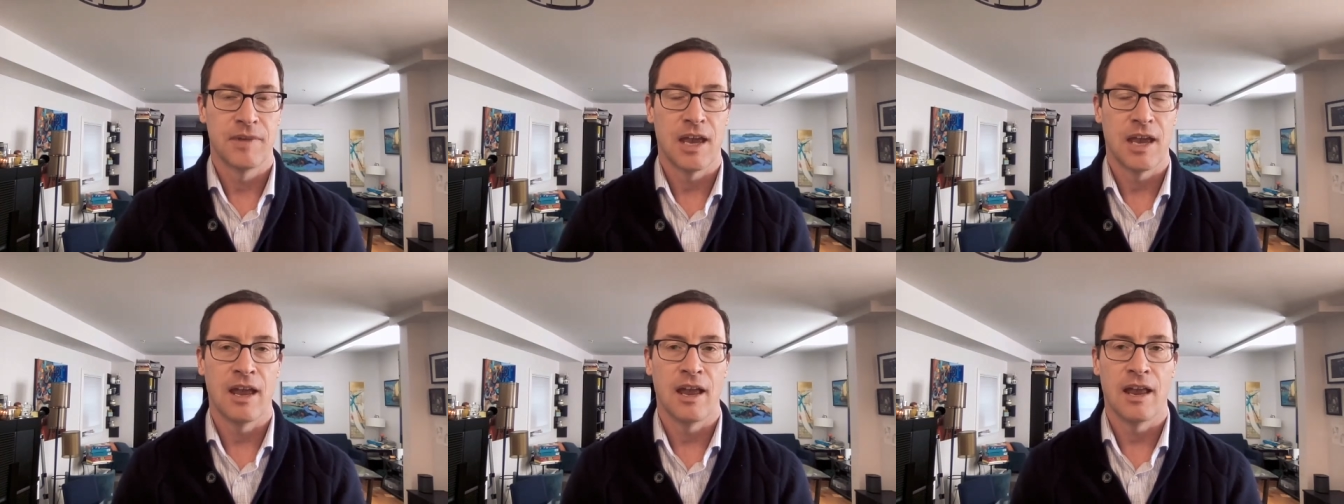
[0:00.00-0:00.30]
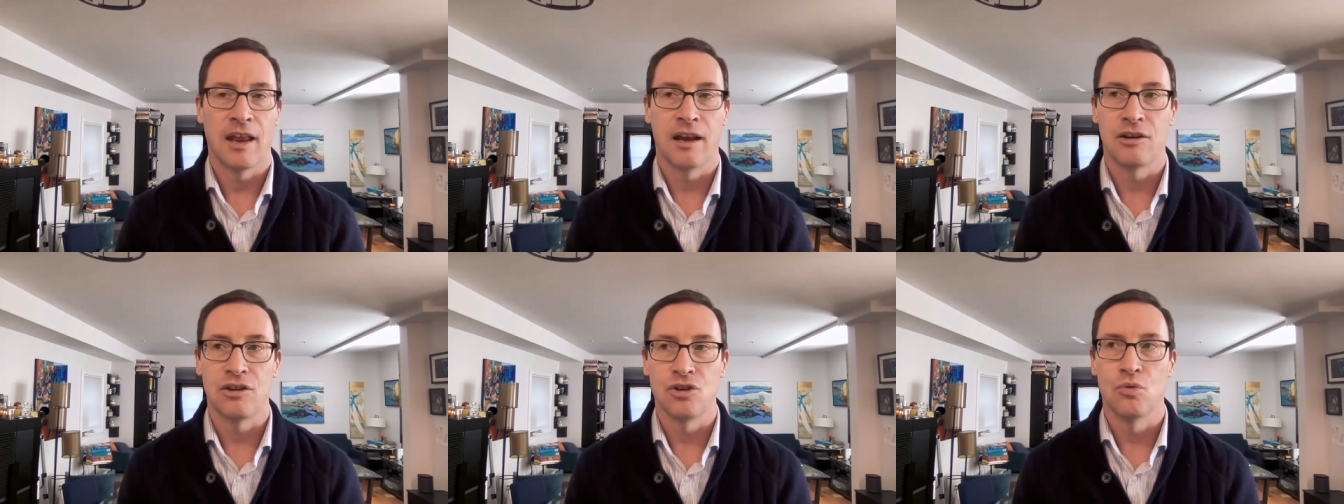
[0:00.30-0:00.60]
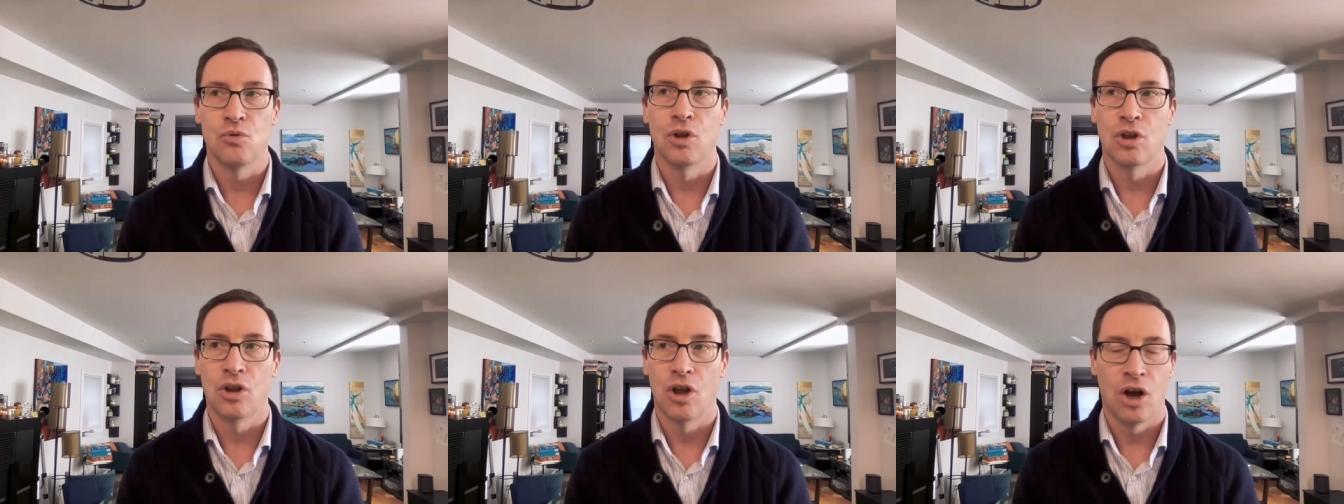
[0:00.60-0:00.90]
And
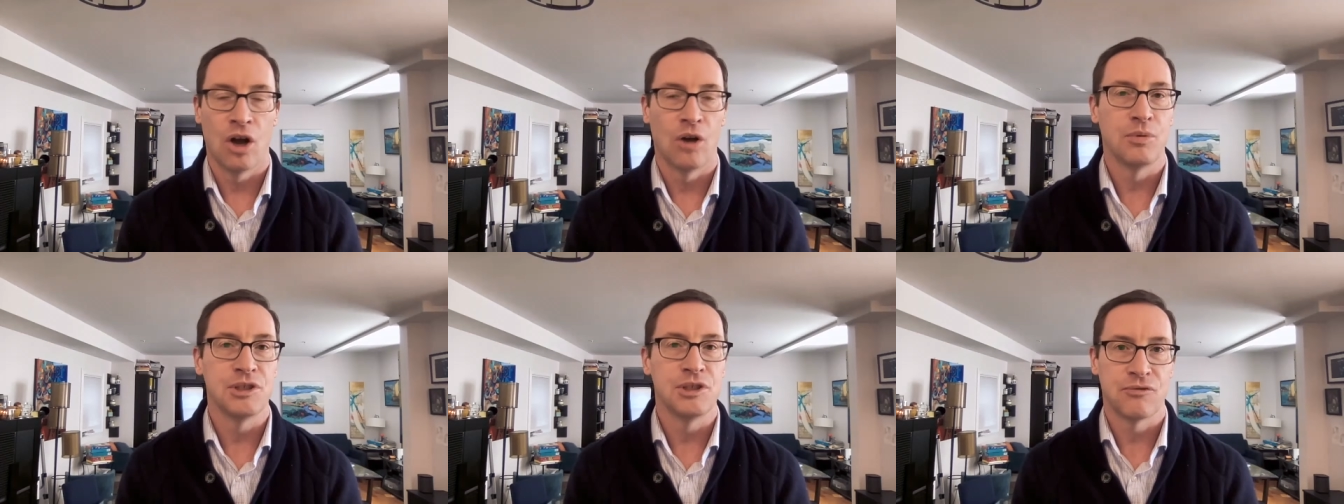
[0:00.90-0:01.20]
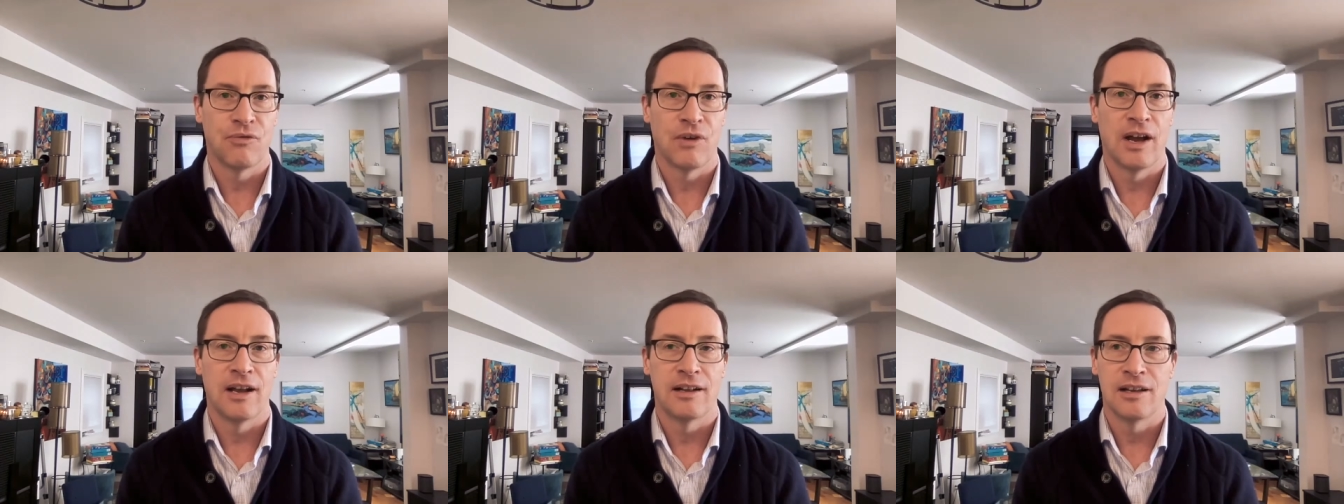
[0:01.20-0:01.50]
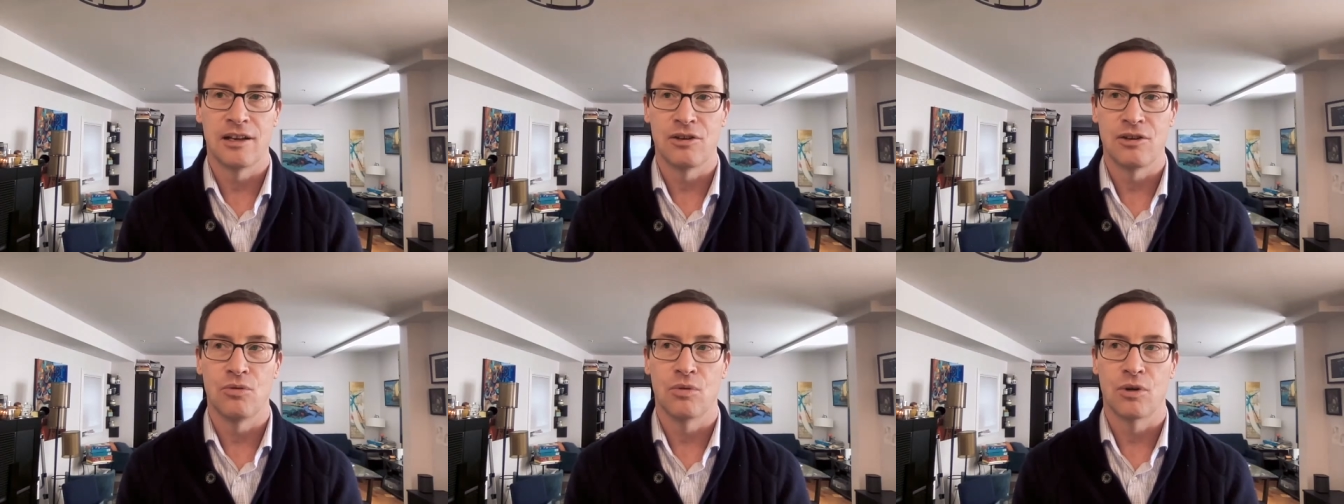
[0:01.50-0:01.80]
you will always find
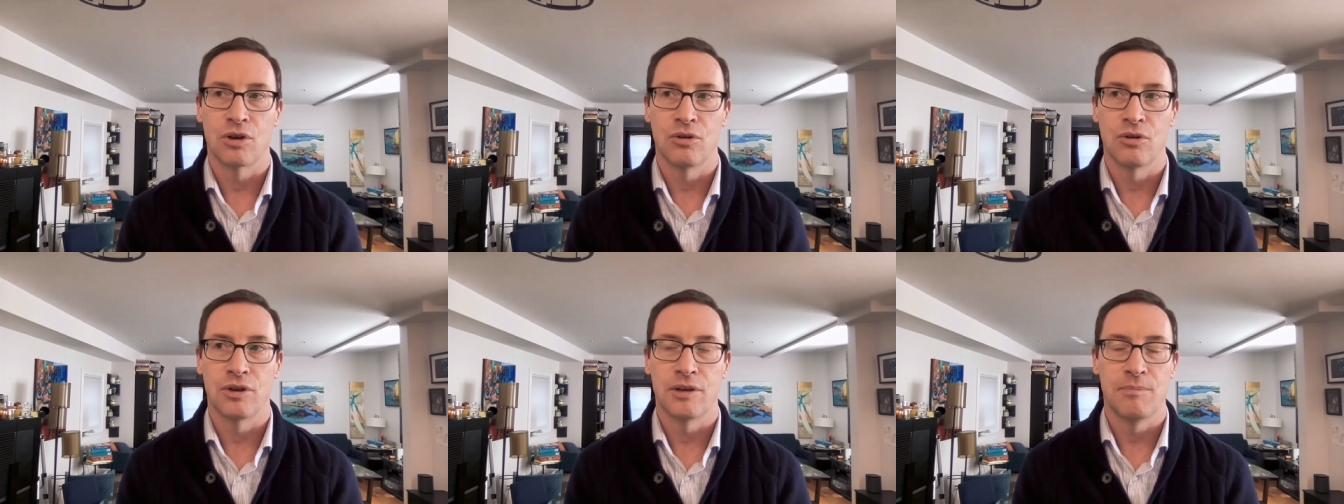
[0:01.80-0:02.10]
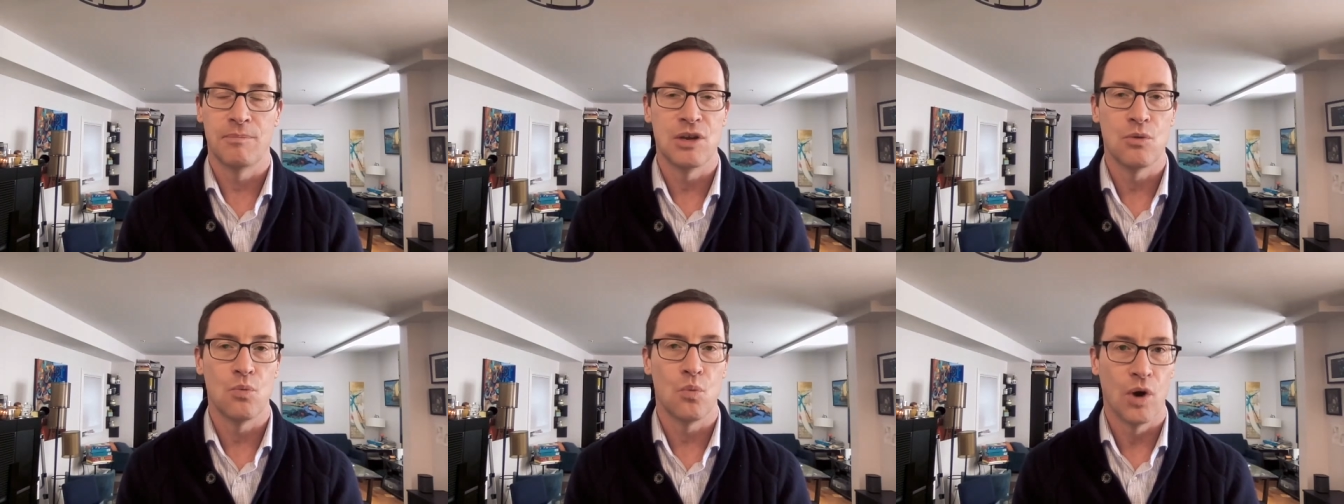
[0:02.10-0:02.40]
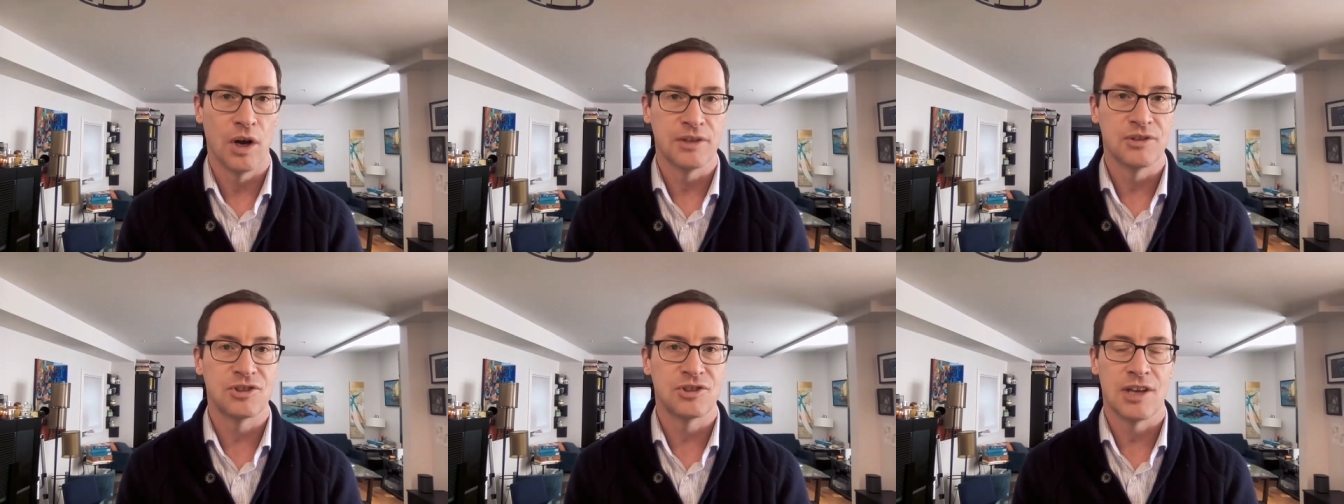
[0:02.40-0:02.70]
that you are going to be
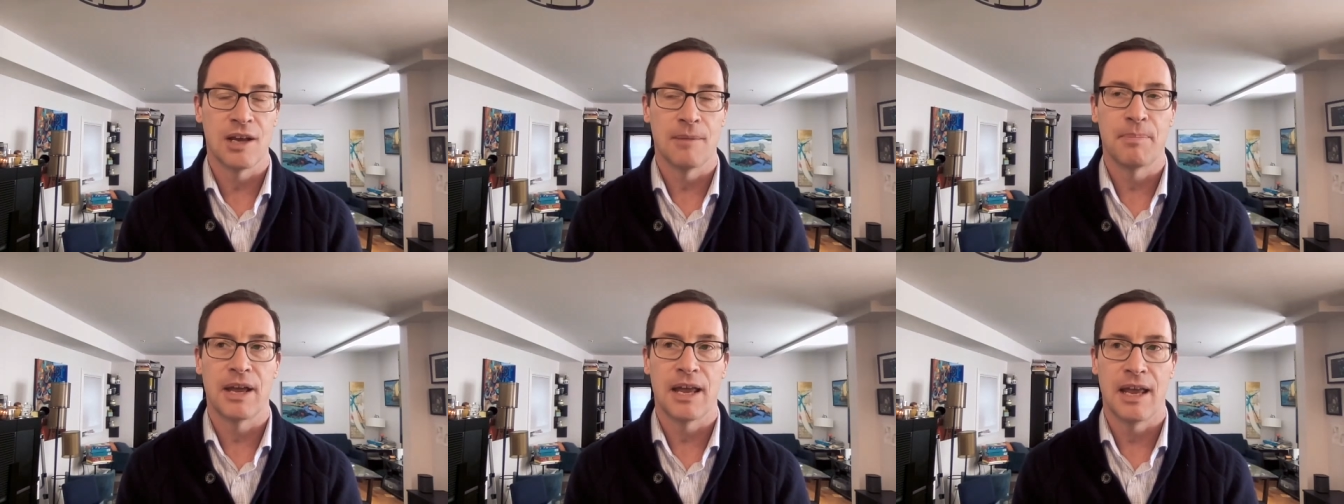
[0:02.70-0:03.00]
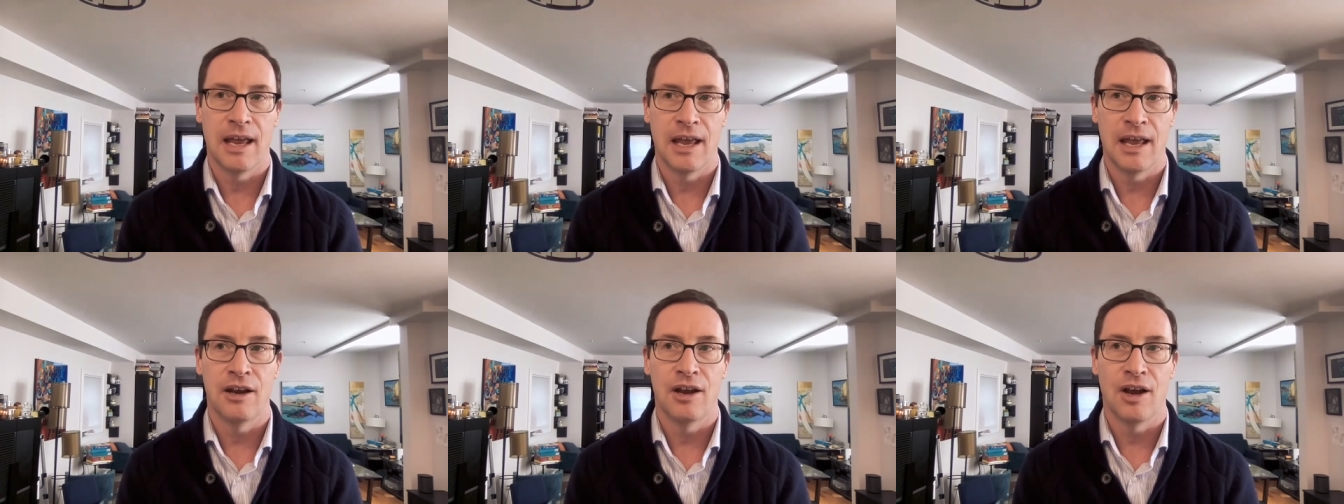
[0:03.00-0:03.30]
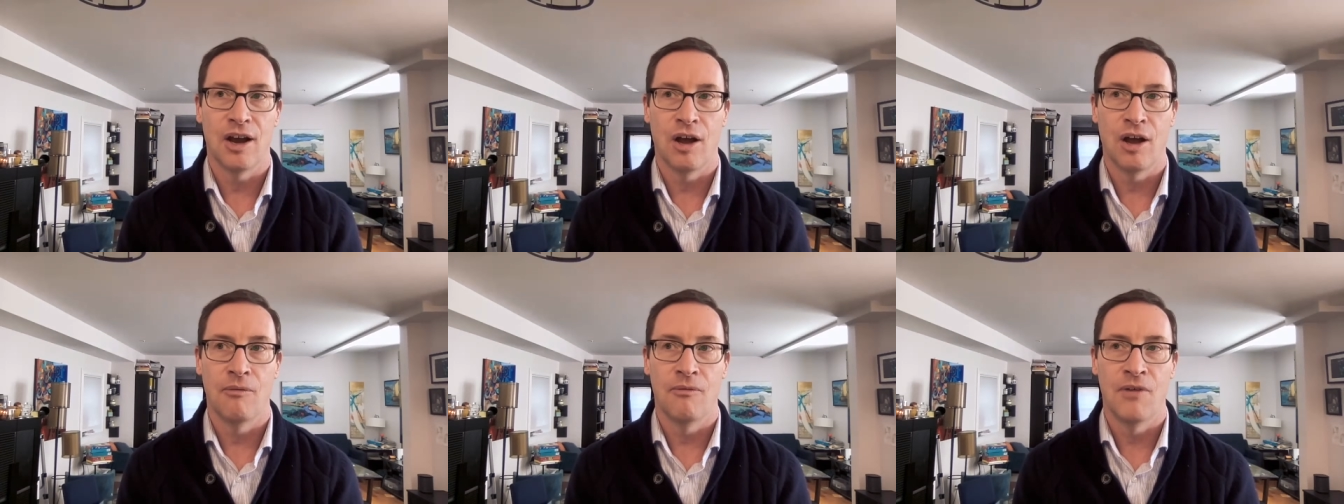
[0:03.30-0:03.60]
one step ahead
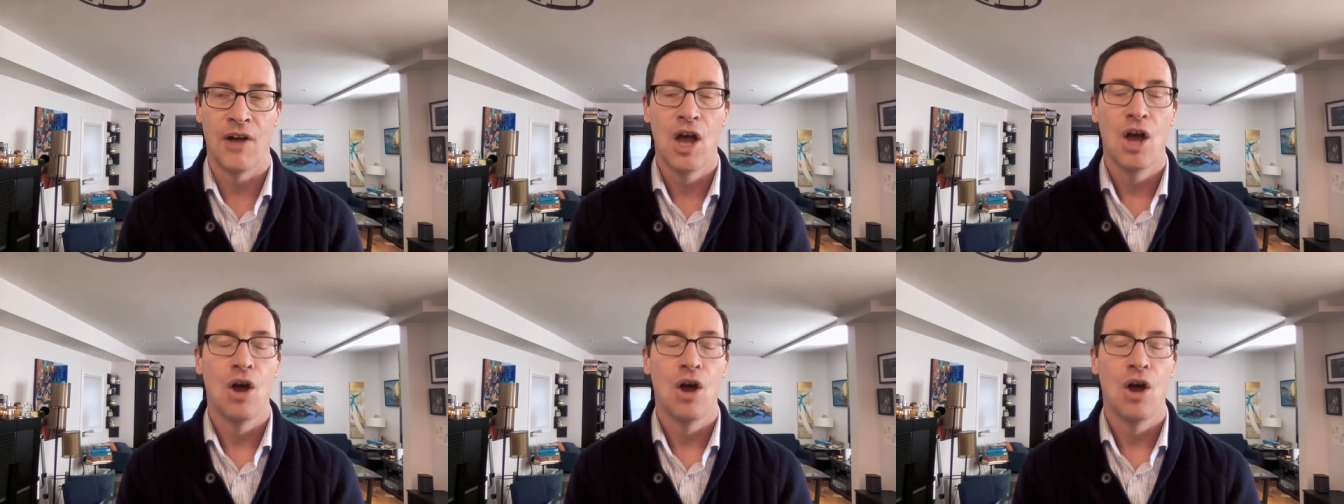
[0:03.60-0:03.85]
of